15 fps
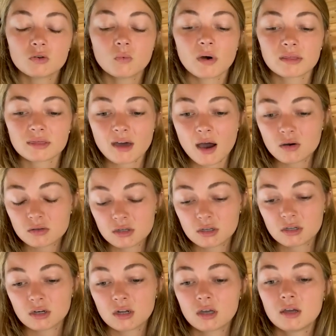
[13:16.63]

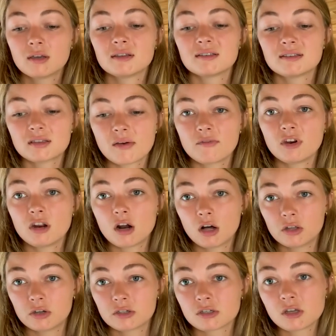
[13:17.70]

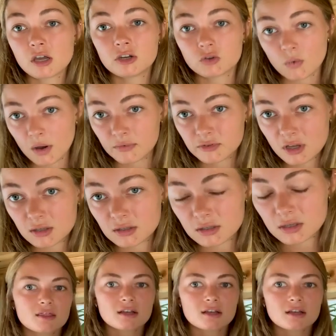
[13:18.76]
$1,070.12.